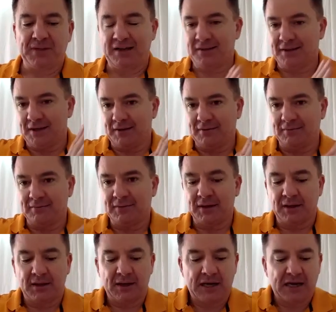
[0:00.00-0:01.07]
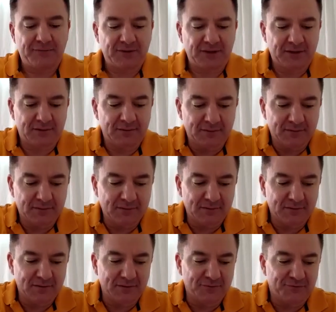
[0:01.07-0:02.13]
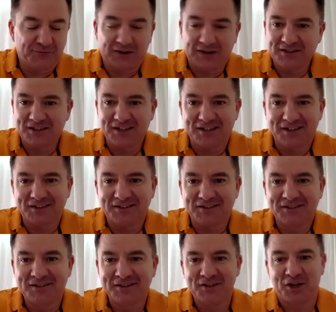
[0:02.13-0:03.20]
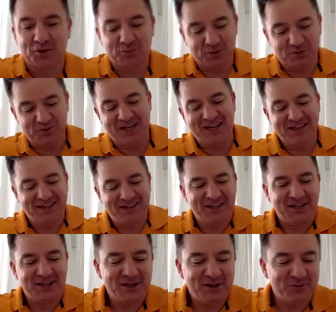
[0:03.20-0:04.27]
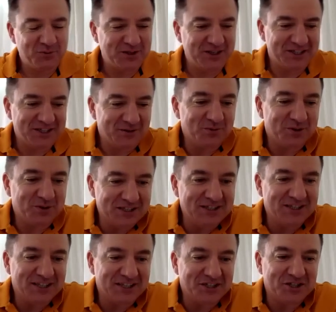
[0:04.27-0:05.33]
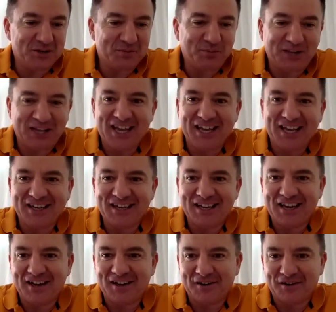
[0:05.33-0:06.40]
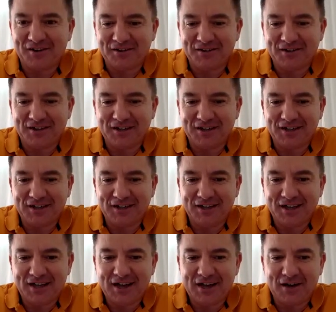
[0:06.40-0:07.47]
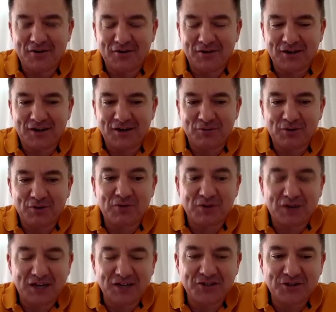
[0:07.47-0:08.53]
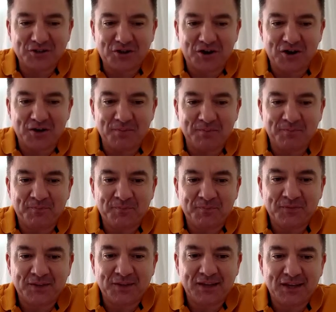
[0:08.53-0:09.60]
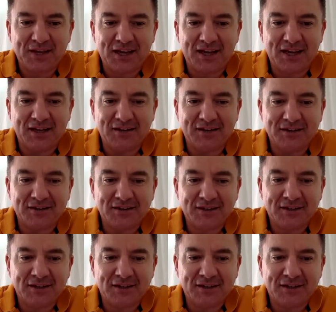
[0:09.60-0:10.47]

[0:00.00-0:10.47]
And then having fun together. Like we we le- legit plan our our uh, recreation time and